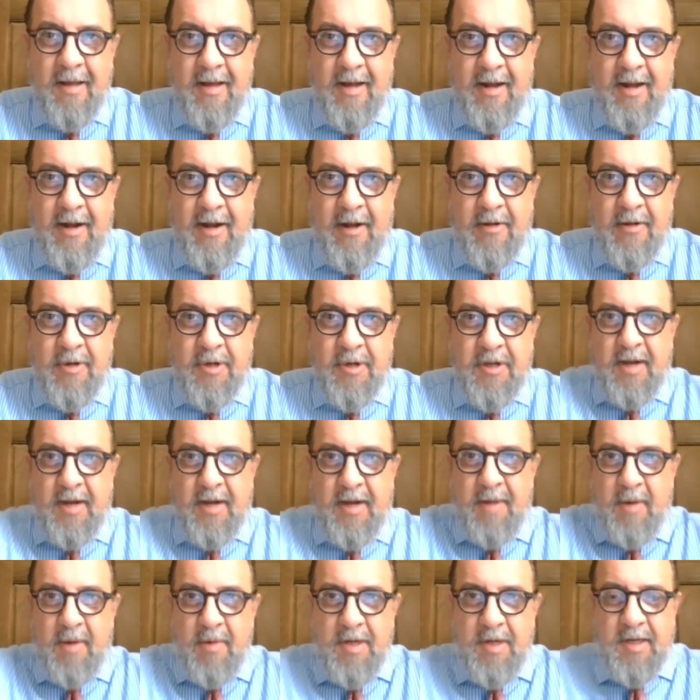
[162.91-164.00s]
At
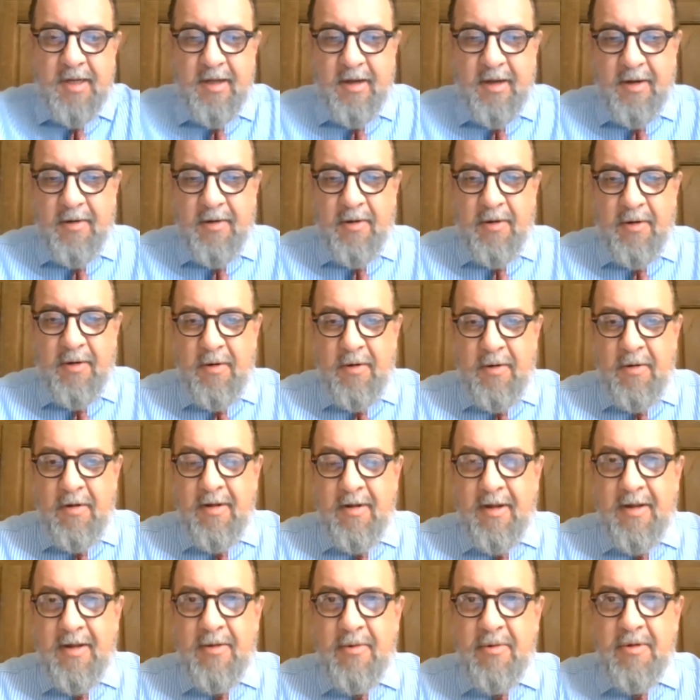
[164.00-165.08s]
lunchtime, I was in the call,
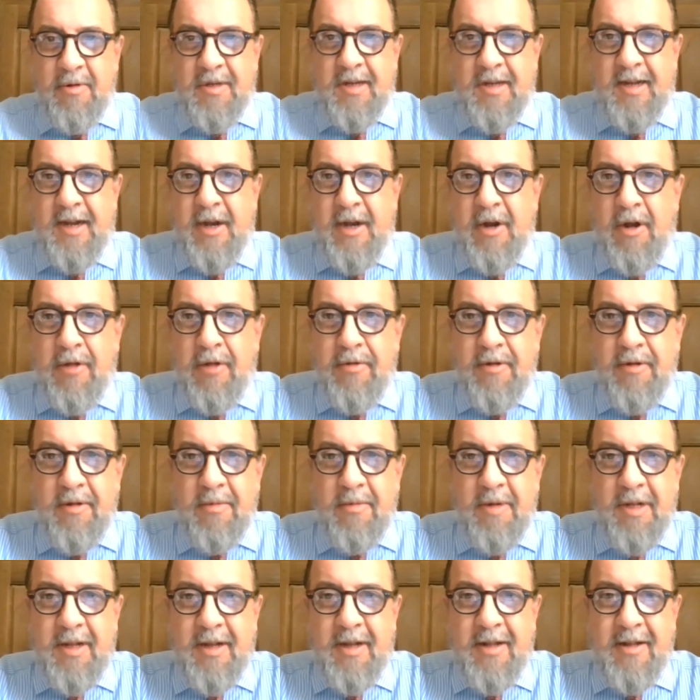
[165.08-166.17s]
you could say, in London
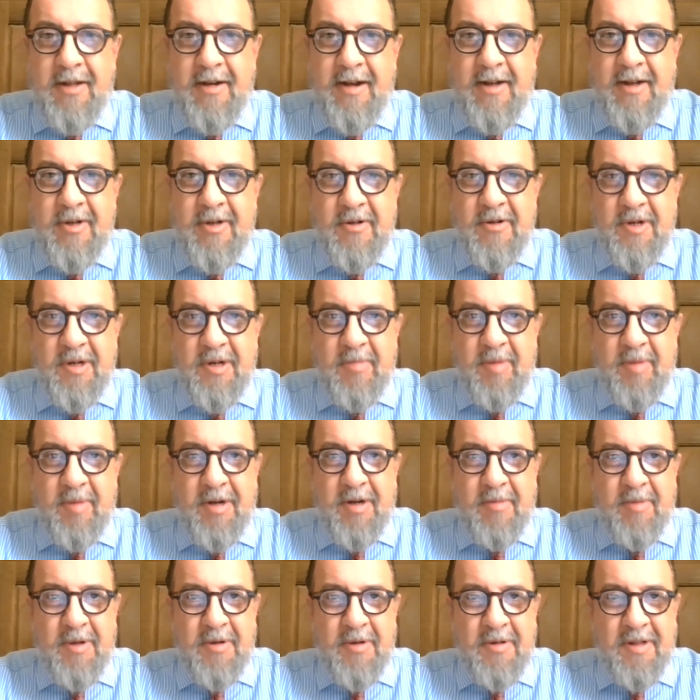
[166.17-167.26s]
with the international shipping
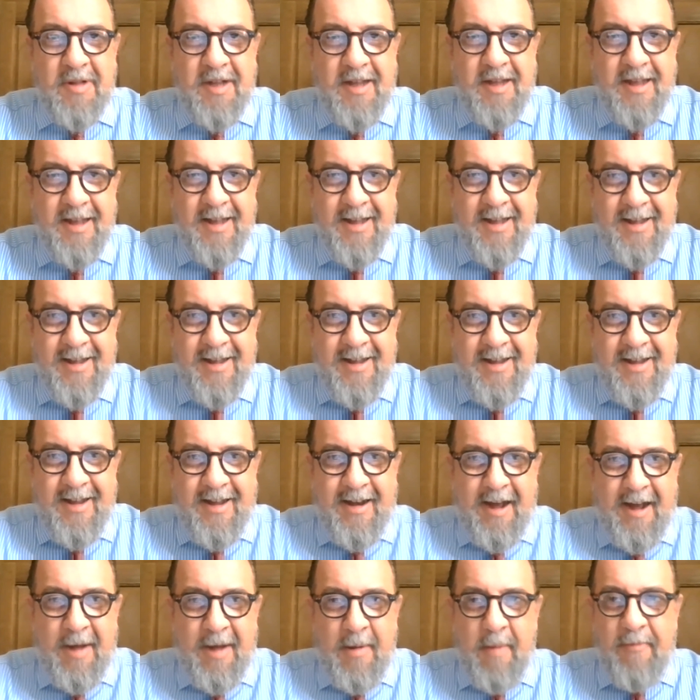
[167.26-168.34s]
community,
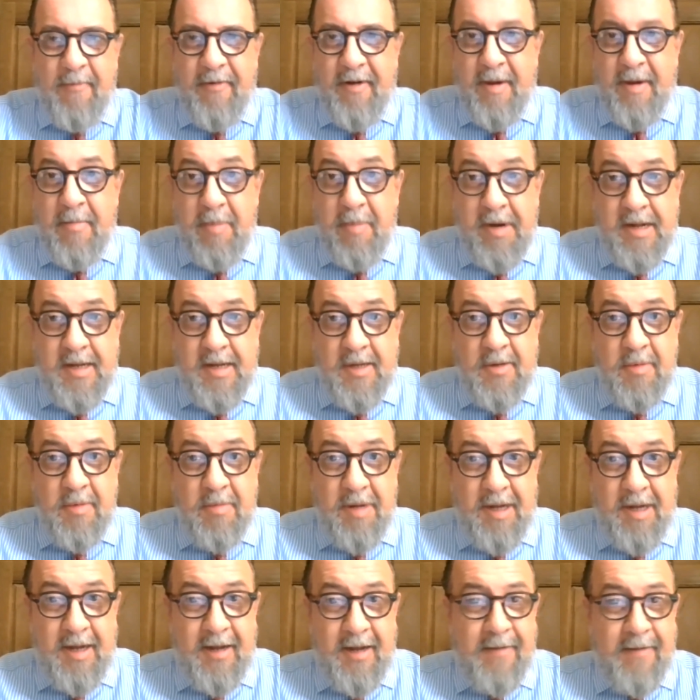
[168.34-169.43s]
and I am very pleased to
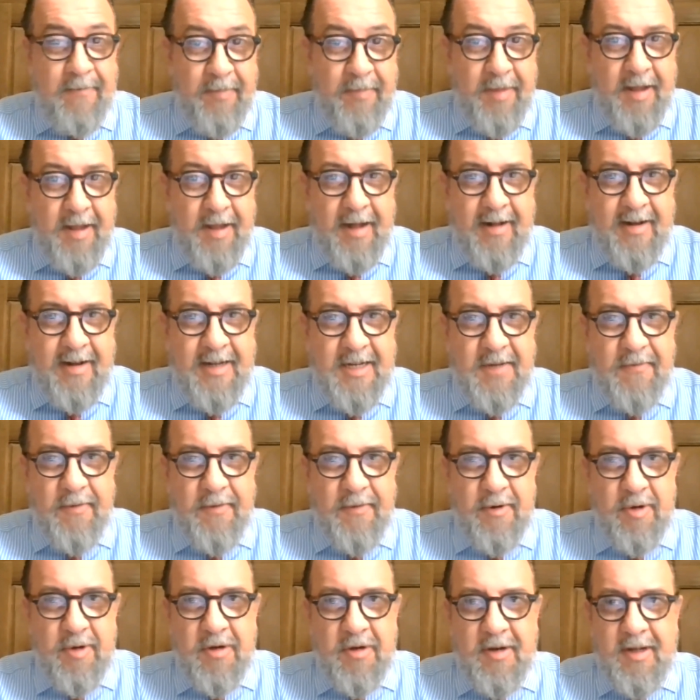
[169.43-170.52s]
be, at least
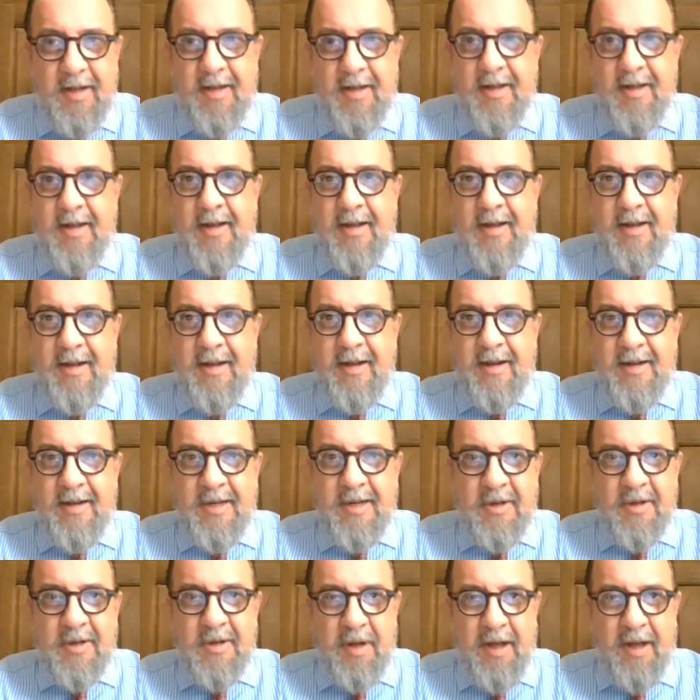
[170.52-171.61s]
virtually, in
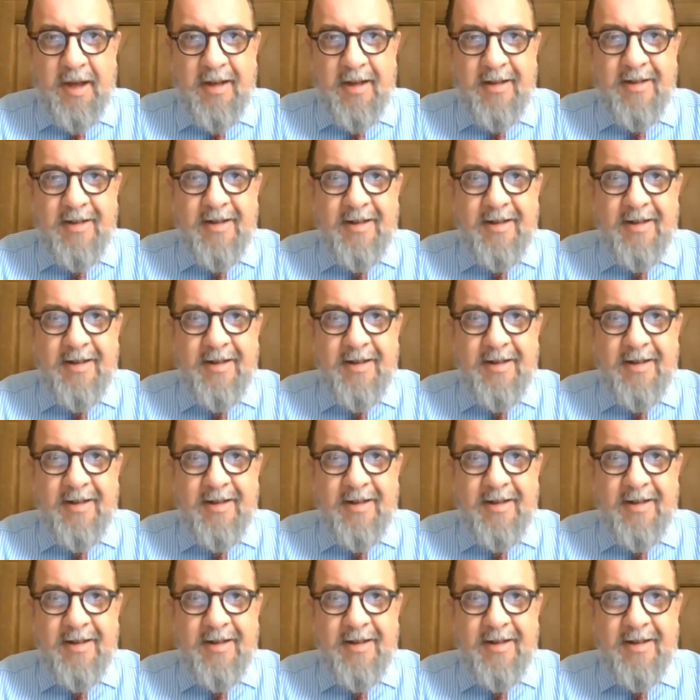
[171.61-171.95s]
Estonia,